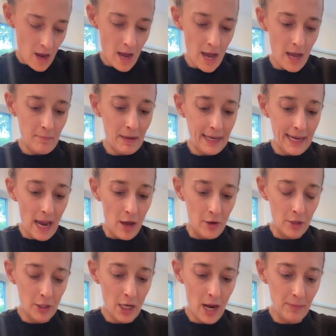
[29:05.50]
My
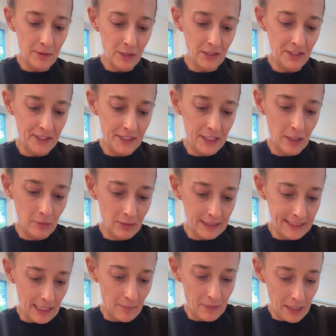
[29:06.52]
countertops are sealed
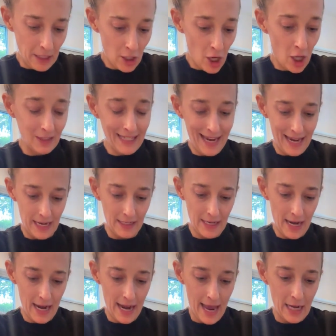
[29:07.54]
with something called
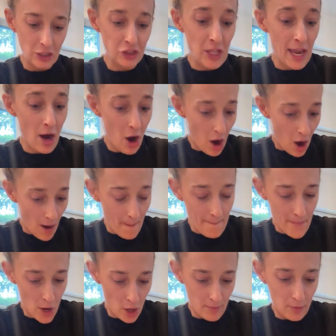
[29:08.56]
anti-etch. They are
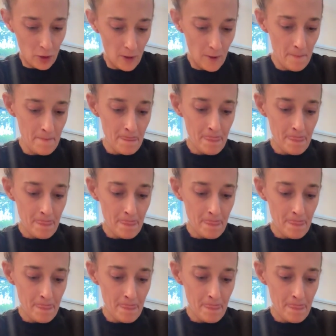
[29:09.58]
marble.